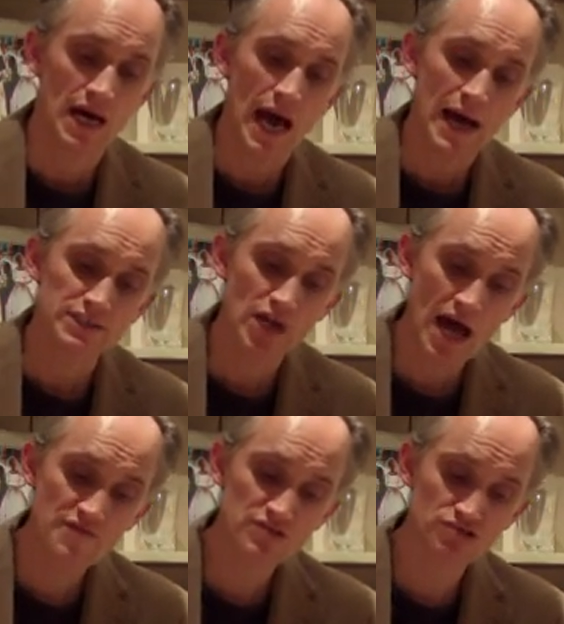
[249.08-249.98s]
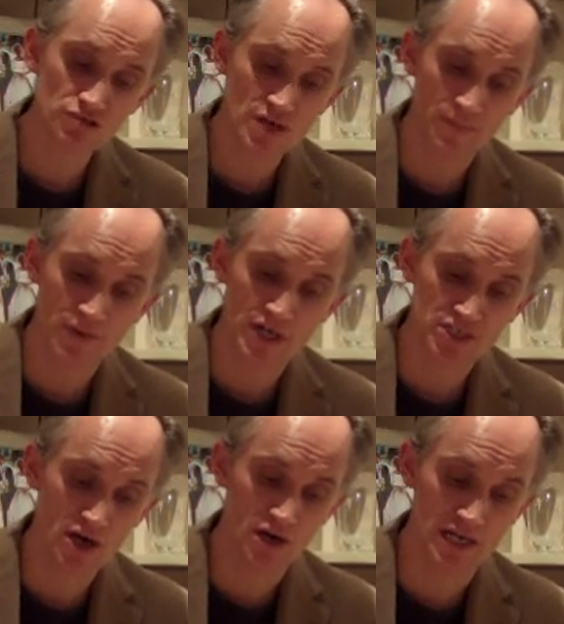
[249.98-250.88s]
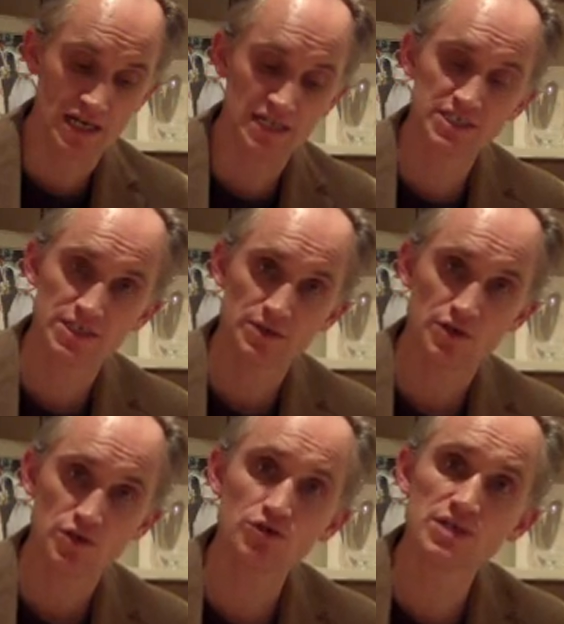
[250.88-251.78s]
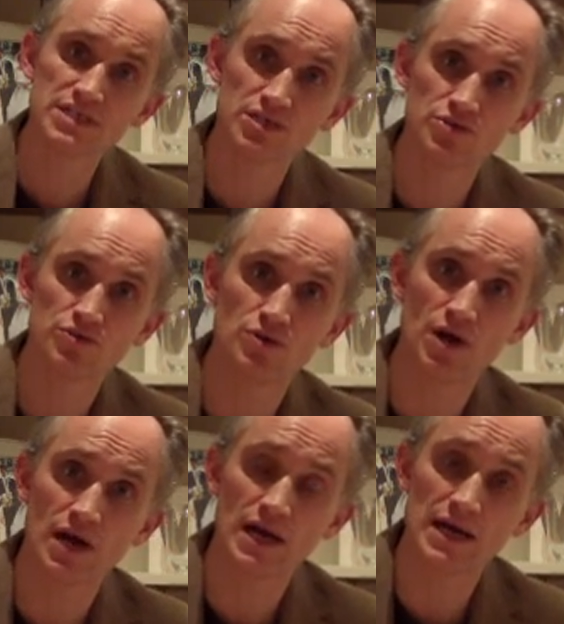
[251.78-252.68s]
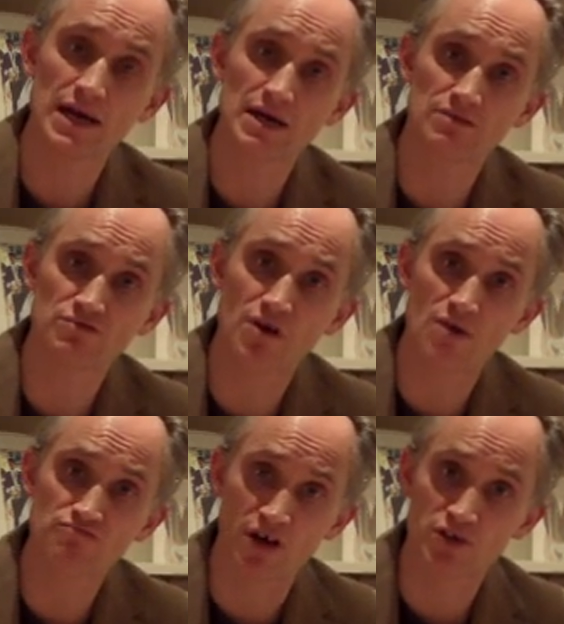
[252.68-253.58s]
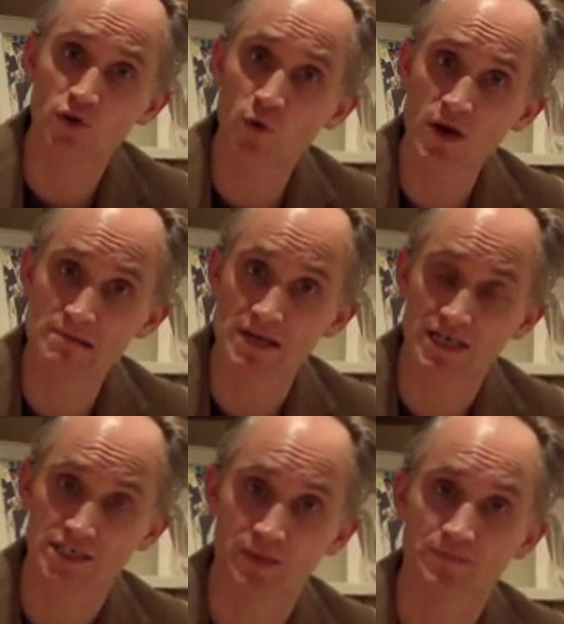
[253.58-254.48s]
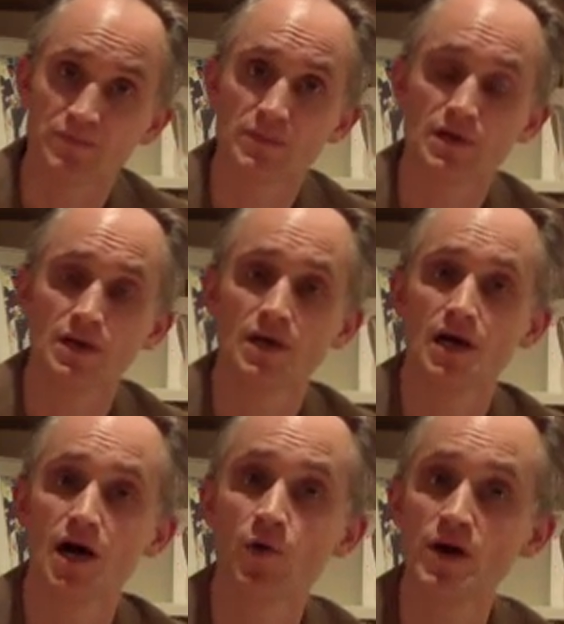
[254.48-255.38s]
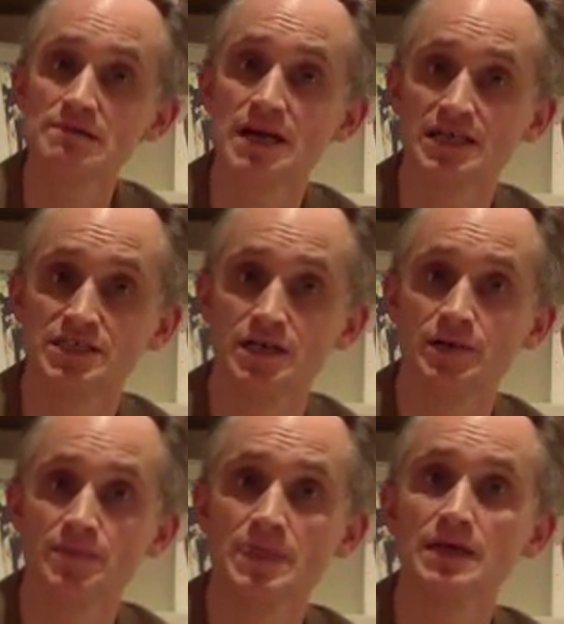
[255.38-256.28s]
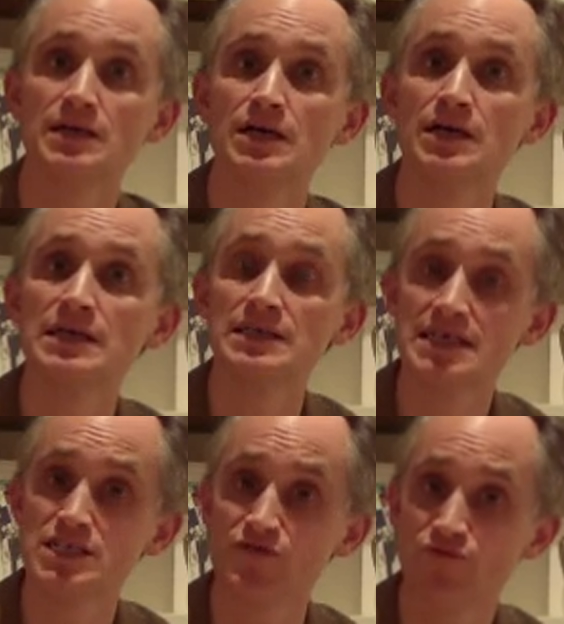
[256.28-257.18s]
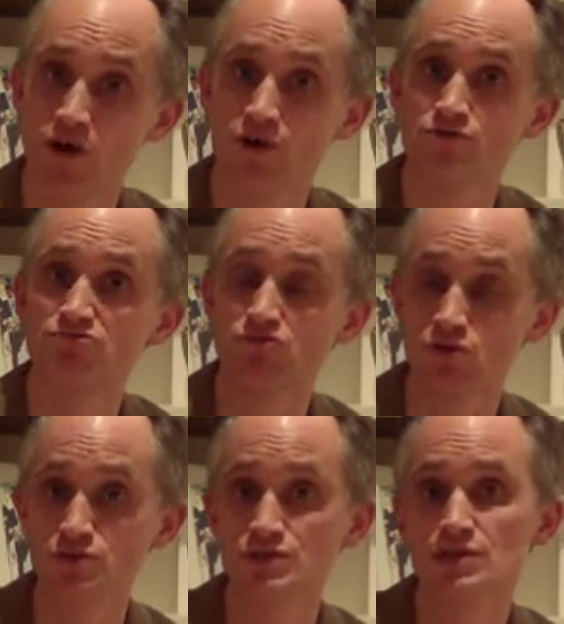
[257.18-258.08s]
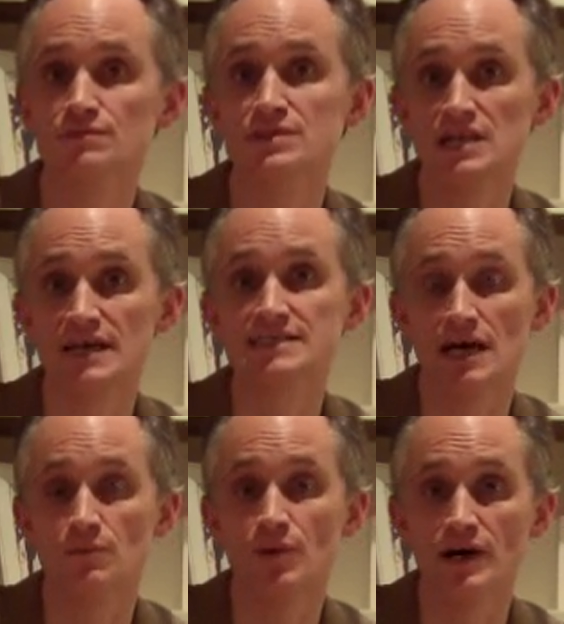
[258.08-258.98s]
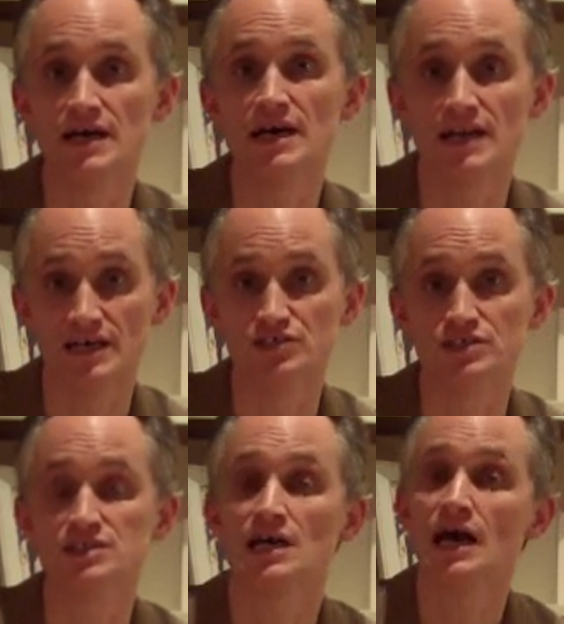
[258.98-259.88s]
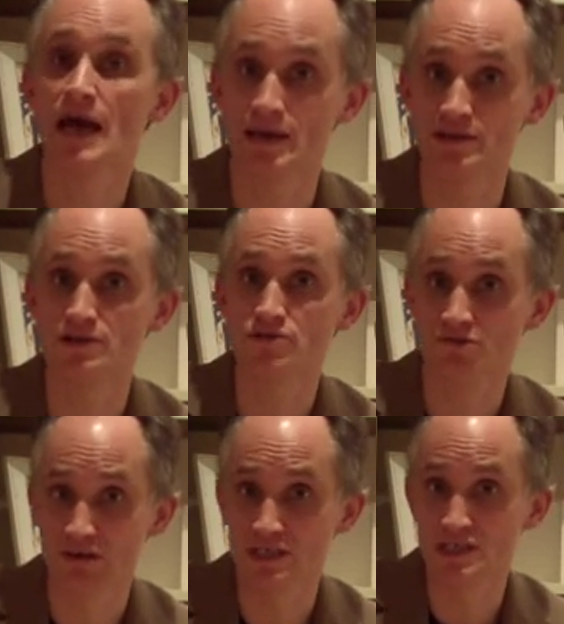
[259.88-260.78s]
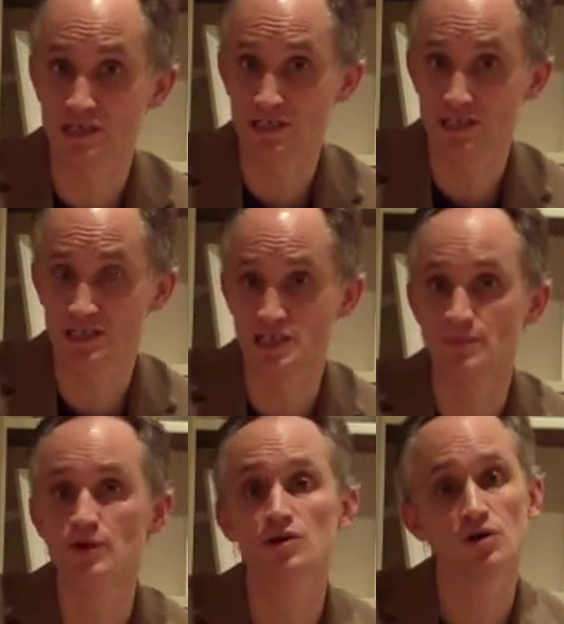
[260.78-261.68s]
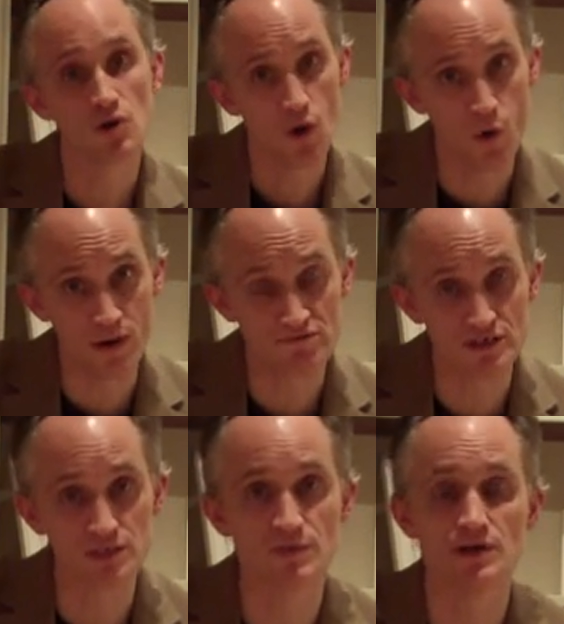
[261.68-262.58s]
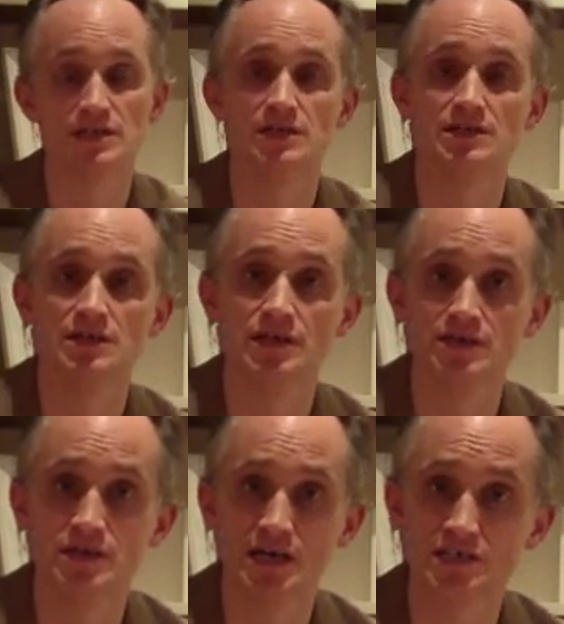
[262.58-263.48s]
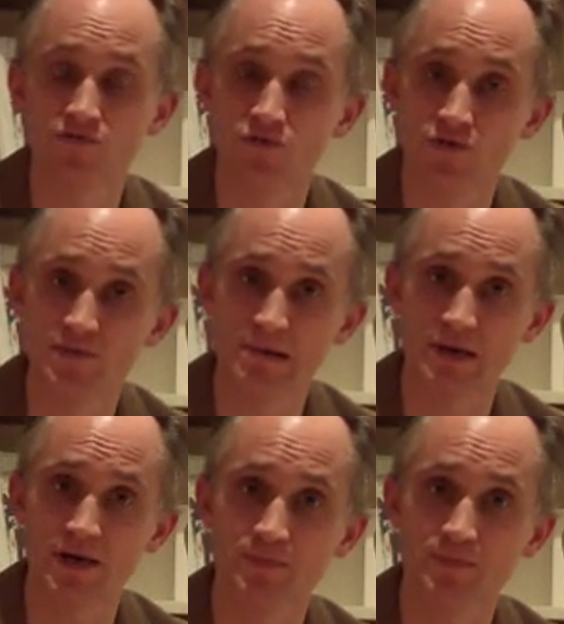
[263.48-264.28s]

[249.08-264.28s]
So having drawn up a target list, you need to write your query letter. A query letter needs to follow the rules laid down by an agent in the Writers and Artists Yearbook, or in Writers Market in the case of North America.